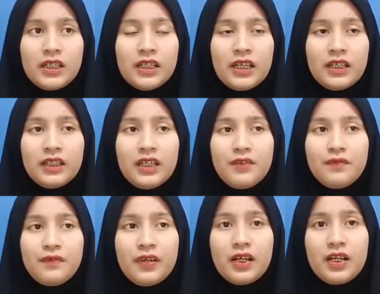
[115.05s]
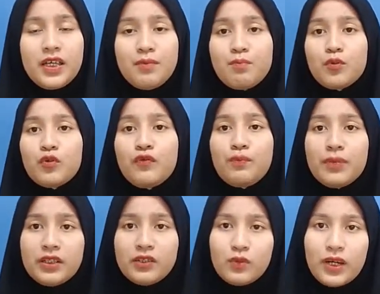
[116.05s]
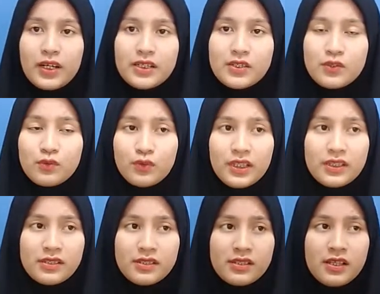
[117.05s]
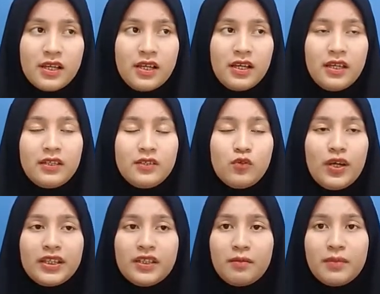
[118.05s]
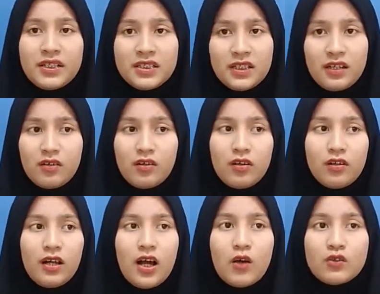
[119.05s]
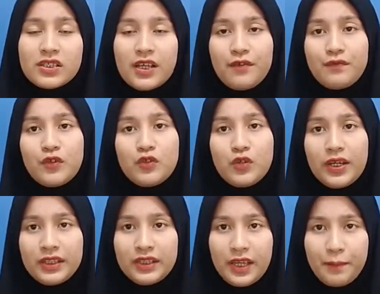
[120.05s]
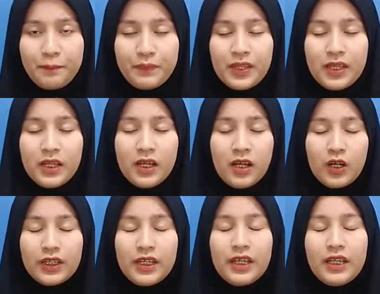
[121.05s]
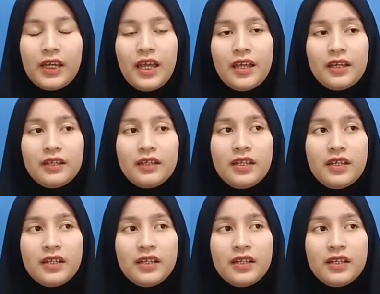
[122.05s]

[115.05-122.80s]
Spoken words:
can give improvement to other students in UiTM Macang or outside from UiTM. In